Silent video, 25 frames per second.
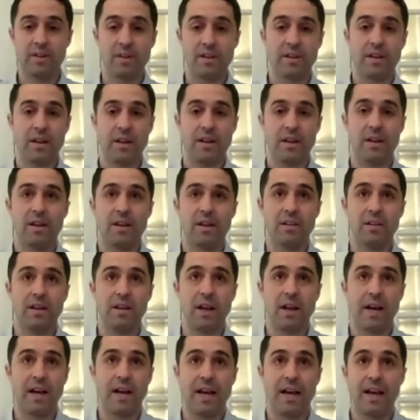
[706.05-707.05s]
Uh,
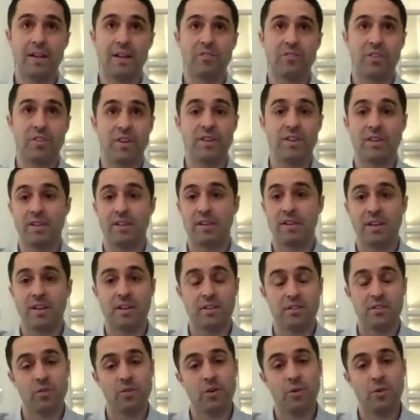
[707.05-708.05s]
I, I, treated it like
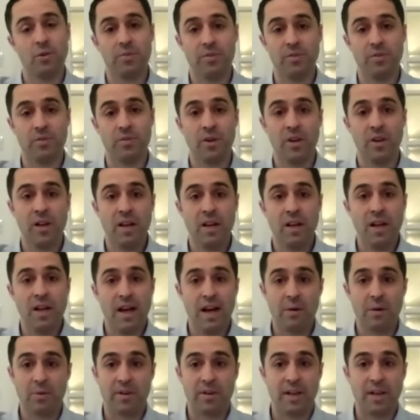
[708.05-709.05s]
a job. So
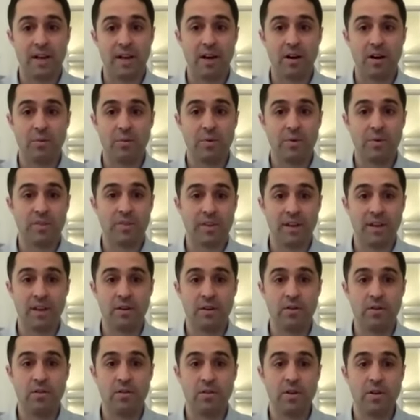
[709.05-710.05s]
I would get up with
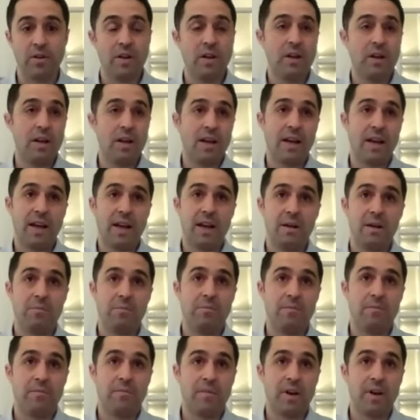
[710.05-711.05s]
Gail
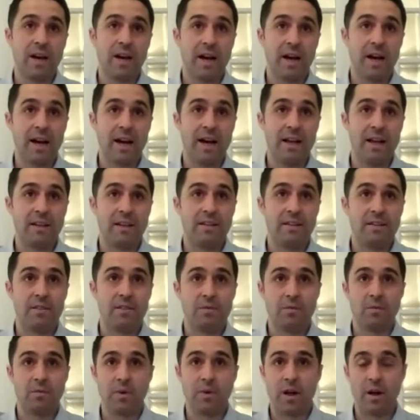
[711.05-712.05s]
um, and
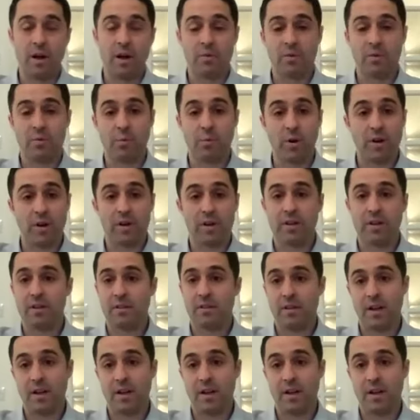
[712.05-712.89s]
w- I would work.